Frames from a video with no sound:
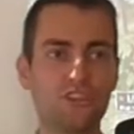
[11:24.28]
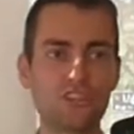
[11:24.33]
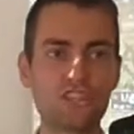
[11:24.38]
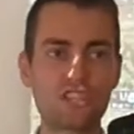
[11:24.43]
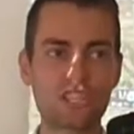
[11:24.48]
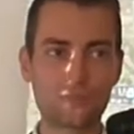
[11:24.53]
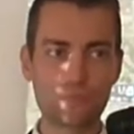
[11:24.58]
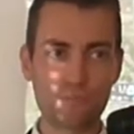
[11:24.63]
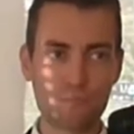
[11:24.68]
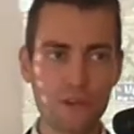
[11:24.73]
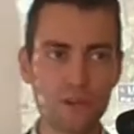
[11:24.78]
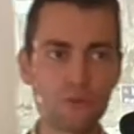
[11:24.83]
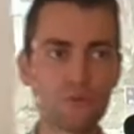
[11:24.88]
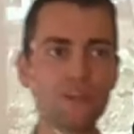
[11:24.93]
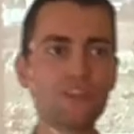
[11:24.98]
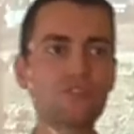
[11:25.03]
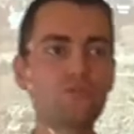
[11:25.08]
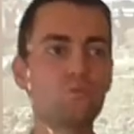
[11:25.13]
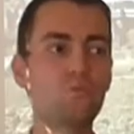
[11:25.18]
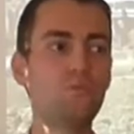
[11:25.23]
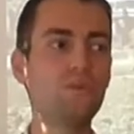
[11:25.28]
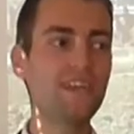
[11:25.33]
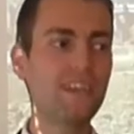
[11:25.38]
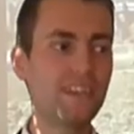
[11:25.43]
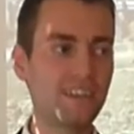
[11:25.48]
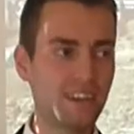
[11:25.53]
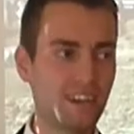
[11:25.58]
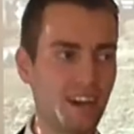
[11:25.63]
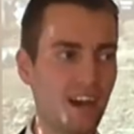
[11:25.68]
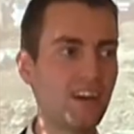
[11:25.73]
spirit we
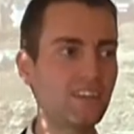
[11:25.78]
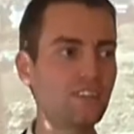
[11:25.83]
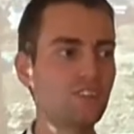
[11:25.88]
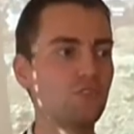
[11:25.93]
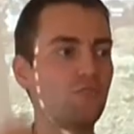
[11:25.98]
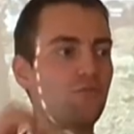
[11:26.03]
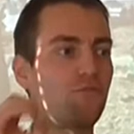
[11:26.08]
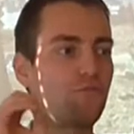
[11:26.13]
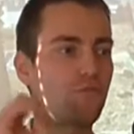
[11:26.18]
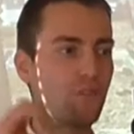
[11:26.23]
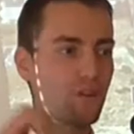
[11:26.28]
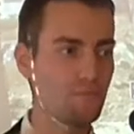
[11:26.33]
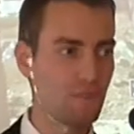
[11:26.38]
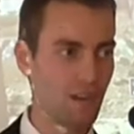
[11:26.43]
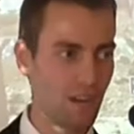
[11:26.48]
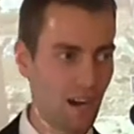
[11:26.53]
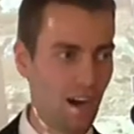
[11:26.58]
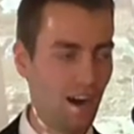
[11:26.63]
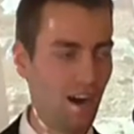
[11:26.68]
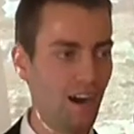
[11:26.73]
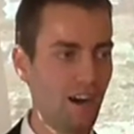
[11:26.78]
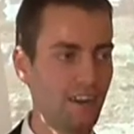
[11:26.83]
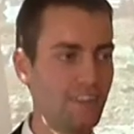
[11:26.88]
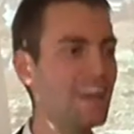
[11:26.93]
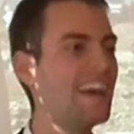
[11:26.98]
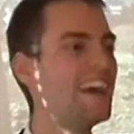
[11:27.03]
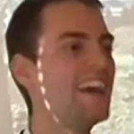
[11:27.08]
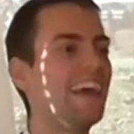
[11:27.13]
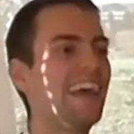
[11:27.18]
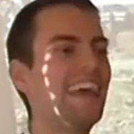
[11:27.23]
got from God
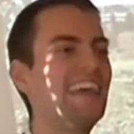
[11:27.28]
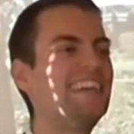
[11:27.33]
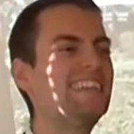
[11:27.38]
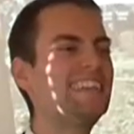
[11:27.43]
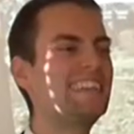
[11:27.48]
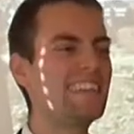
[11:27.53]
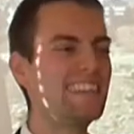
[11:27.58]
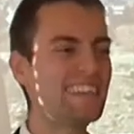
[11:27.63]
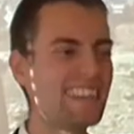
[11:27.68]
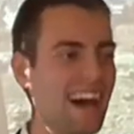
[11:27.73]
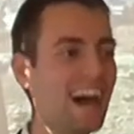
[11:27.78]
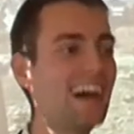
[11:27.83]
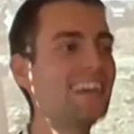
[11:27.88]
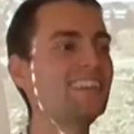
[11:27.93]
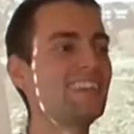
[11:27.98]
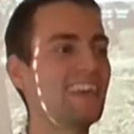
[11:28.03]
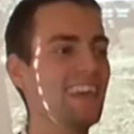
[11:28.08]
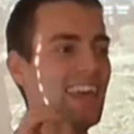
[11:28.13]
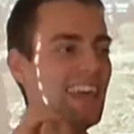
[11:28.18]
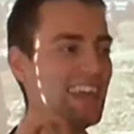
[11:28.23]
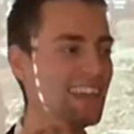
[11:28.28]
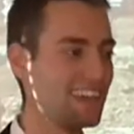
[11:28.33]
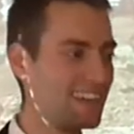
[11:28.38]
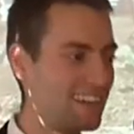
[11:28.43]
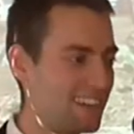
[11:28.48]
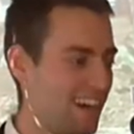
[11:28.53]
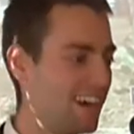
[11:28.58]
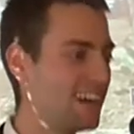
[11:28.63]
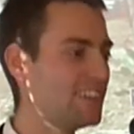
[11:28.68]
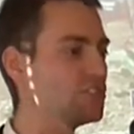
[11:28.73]
is not a
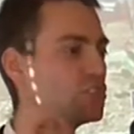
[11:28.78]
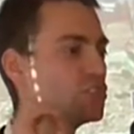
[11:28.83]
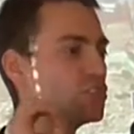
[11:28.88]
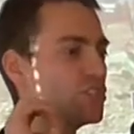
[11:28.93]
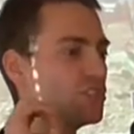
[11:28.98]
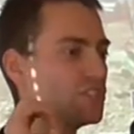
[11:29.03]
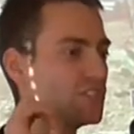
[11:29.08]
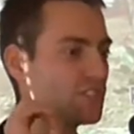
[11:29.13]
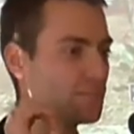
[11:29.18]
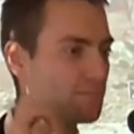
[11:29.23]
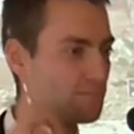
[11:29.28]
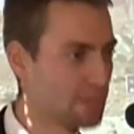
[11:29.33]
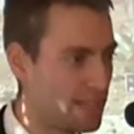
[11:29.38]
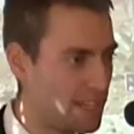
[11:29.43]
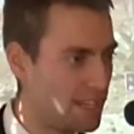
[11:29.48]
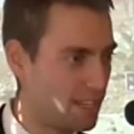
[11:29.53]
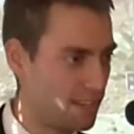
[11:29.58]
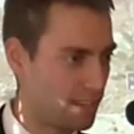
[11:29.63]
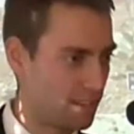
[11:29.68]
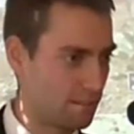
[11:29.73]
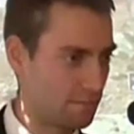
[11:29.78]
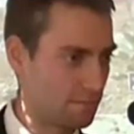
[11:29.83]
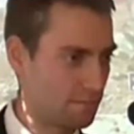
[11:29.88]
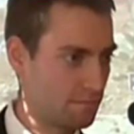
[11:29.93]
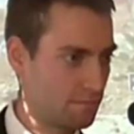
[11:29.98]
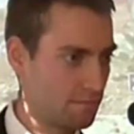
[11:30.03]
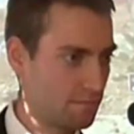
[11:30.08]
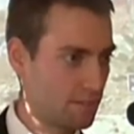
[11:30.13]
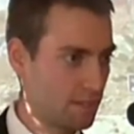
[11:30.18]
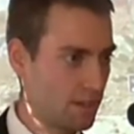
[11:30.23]
conscious being.
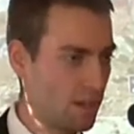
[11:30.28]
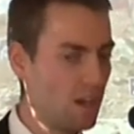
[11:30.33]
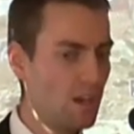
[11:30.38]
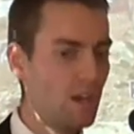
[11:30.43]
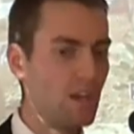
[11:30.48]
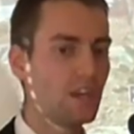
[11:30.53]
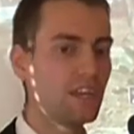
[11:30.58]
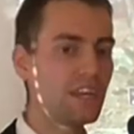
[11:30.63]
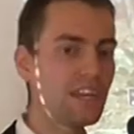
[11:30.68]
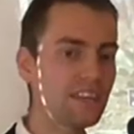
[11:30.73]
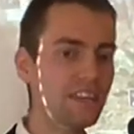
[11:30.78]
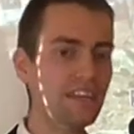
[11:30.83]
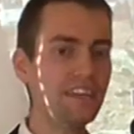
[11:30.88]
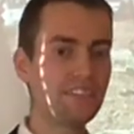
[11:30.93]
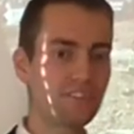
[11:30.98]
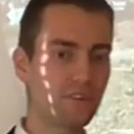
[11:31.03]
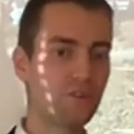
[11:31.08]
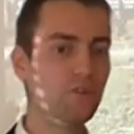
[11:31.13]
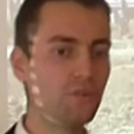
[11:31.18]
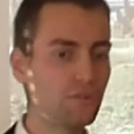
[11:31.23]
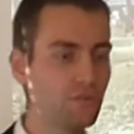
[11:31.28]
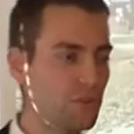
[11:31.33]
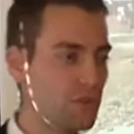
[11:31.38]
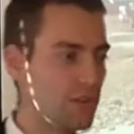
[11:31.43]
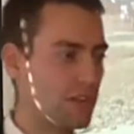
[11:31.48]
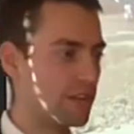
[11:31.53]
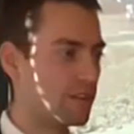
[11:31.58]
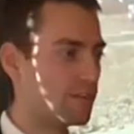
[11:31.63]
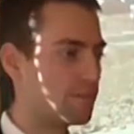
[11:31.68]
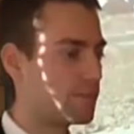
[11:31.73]
It is
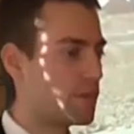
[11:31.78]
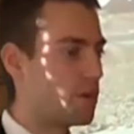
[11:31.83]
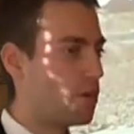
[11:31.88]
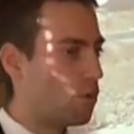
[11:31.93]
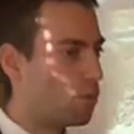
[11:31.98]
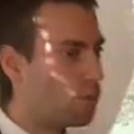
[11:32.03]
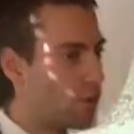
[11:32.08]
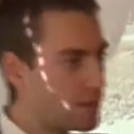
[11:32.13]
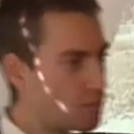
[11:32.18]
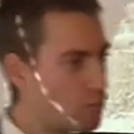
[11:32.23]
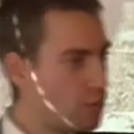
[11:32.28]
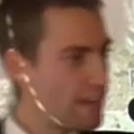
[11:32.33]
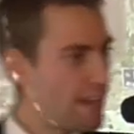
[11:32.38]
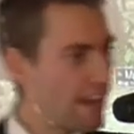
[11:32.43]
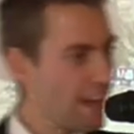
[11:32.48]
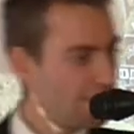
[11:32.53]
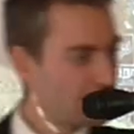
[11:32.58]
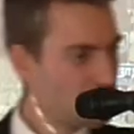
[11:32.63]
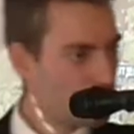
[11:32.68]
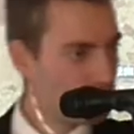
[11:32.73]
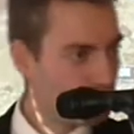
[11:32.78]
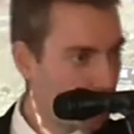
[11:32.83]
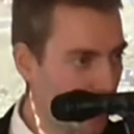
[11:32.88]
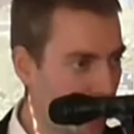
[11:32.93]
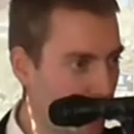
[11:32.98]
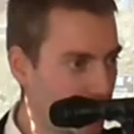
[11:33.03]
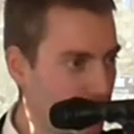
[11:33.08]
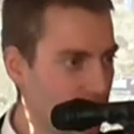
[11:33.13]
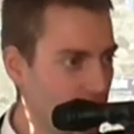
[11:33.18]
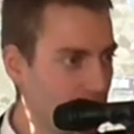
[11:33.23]
only when we have the
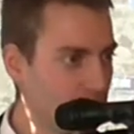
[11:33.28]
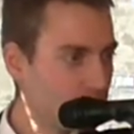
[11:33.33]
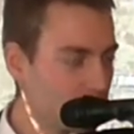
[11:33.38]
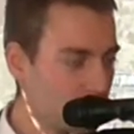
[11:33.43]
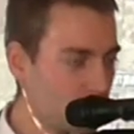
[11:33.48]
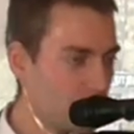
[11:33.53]
body,